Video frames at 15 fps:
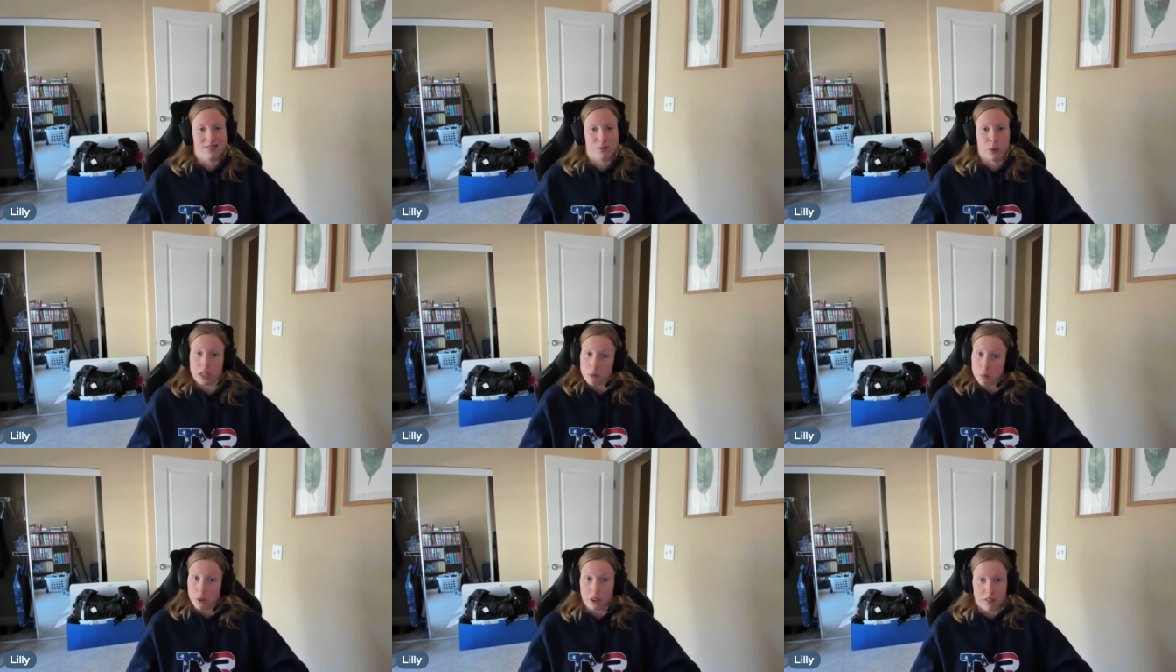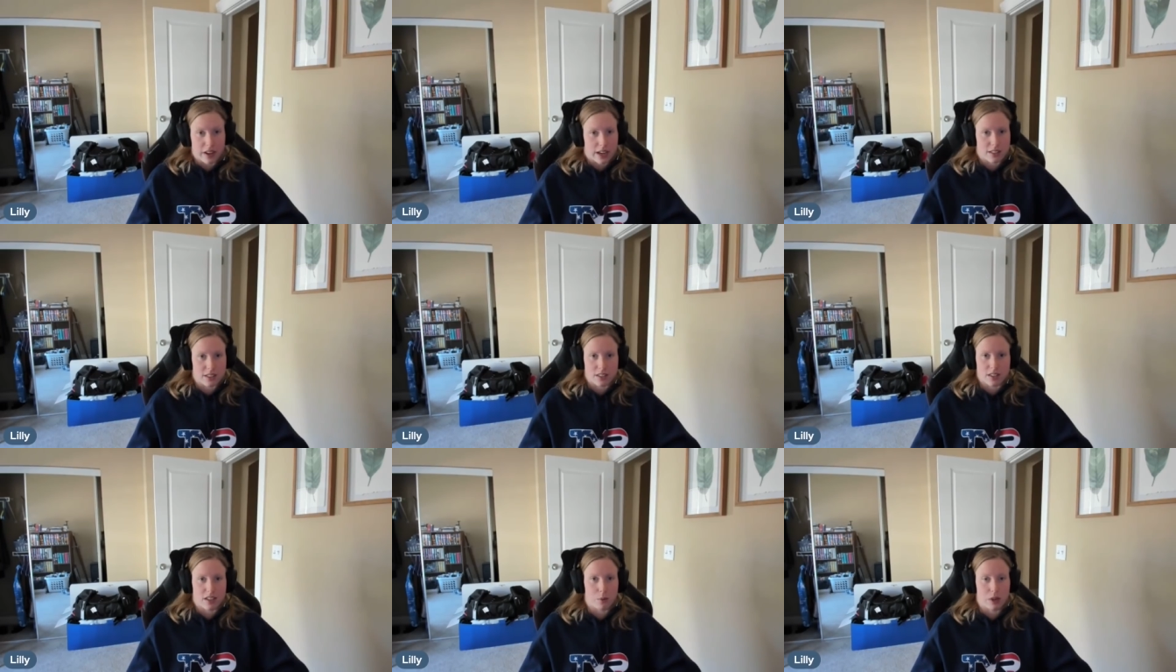we can pull
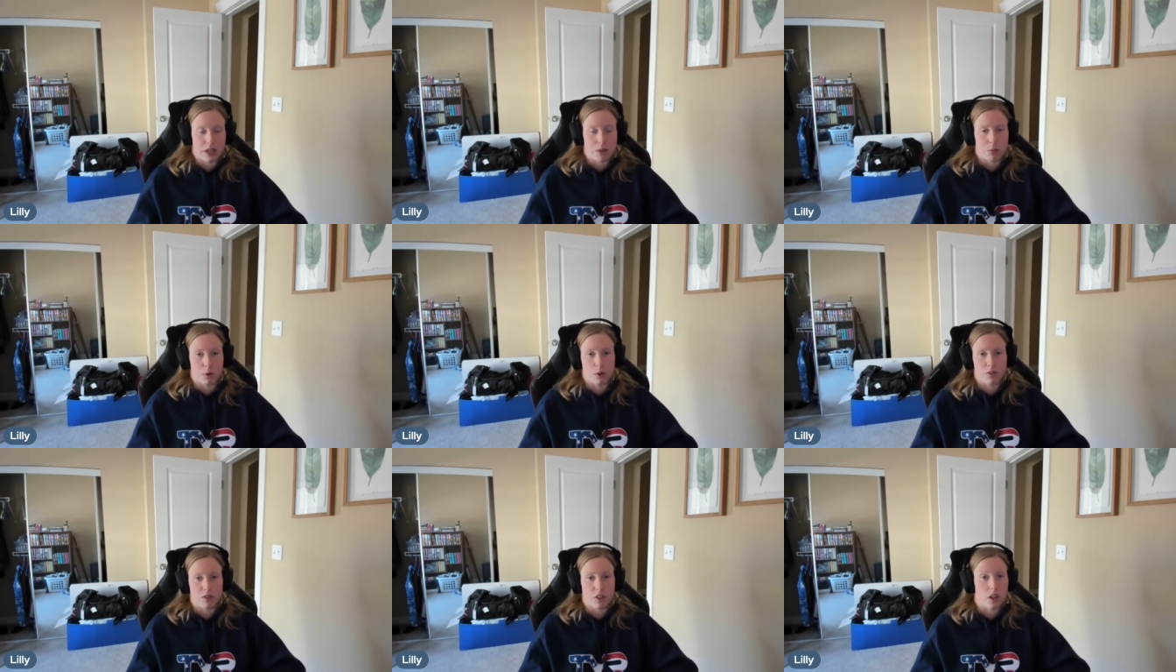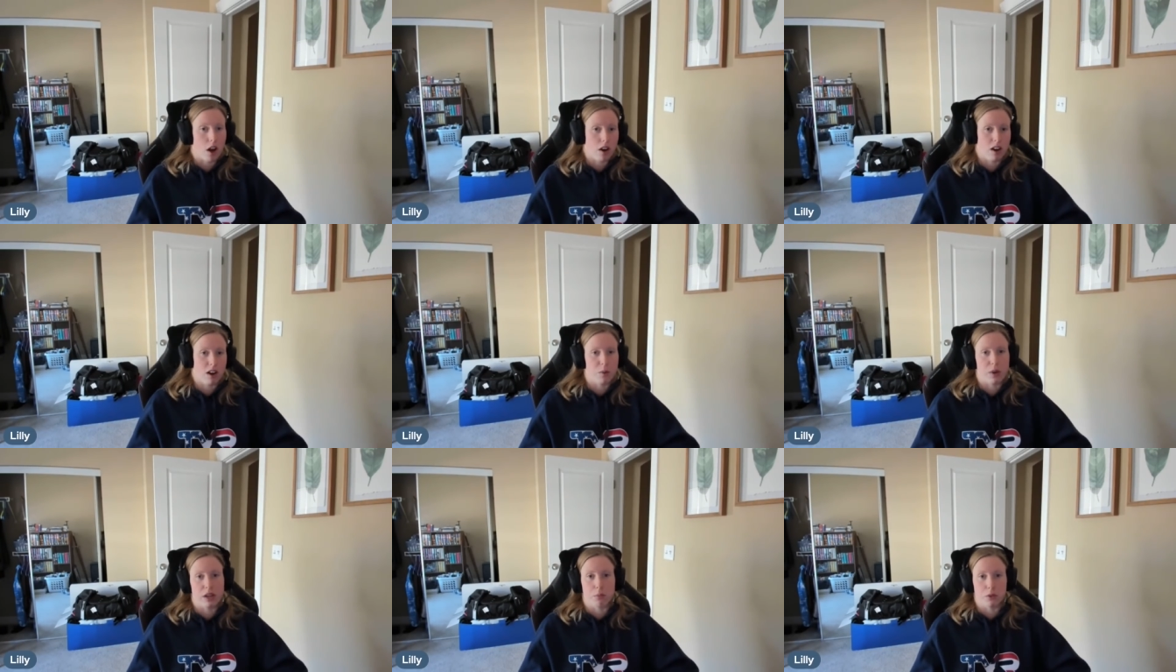faster and we can pull for longer
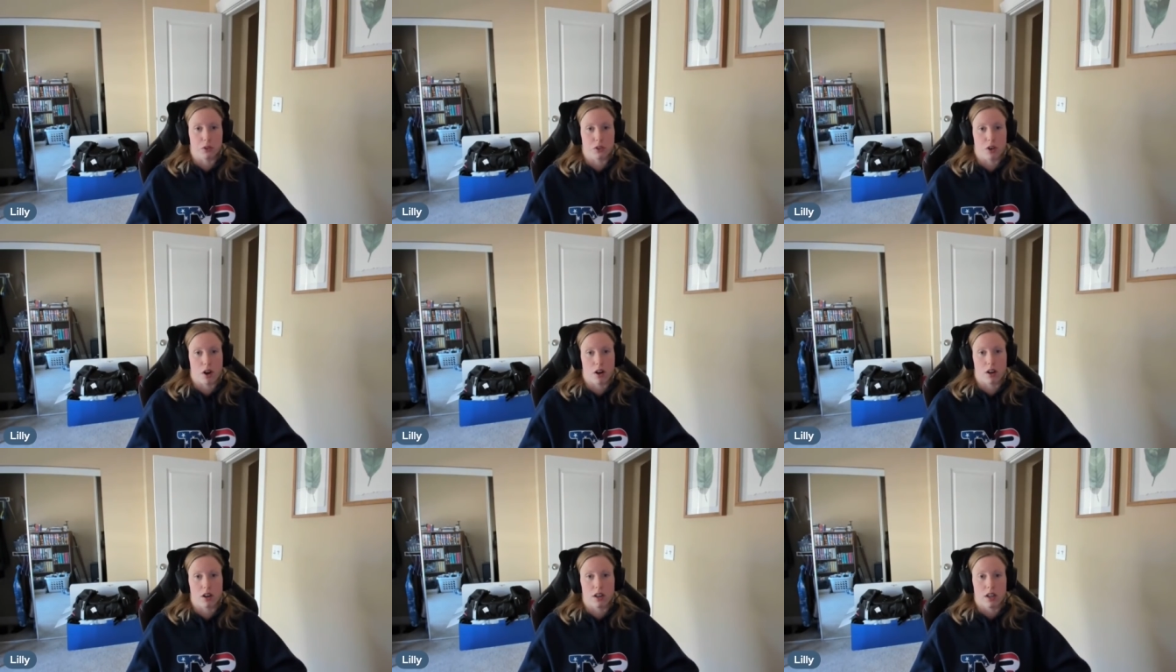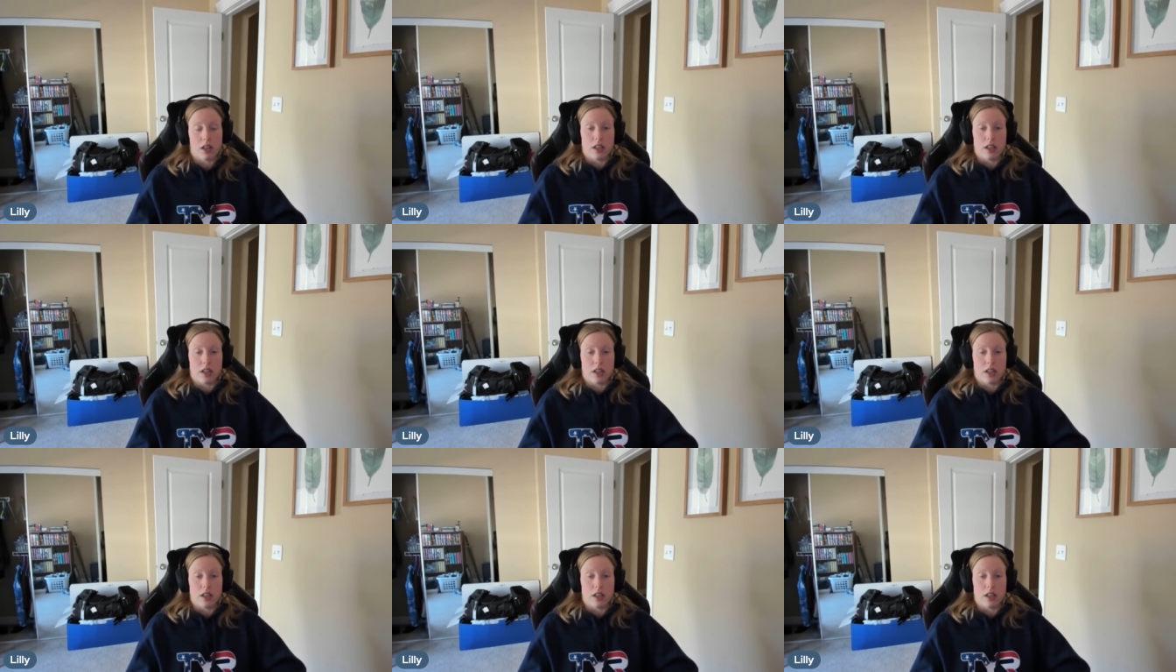and we can pull stronger.